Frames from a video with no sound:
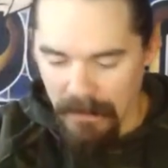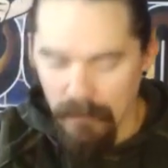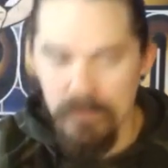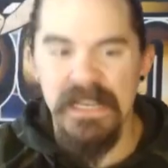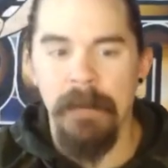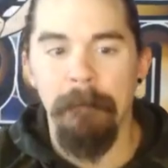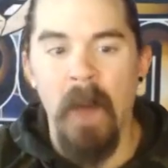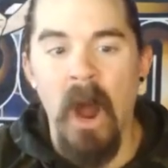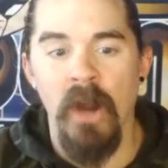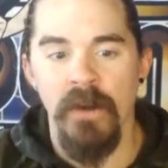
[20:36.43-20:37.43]
it was in a
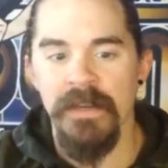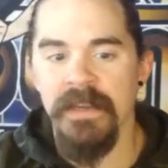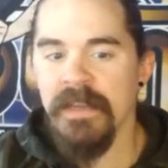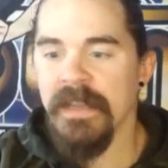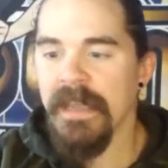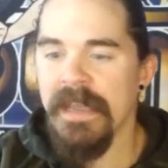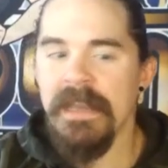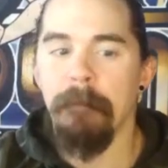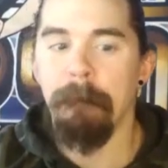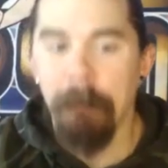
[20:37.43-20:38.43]
barn,
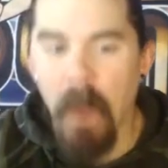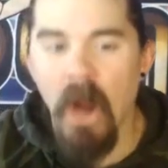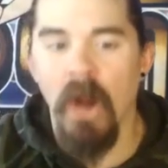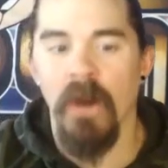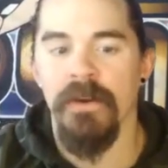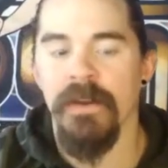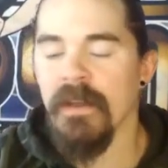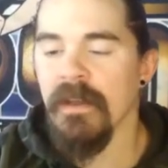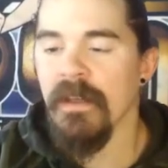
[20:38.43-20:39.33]
in a barn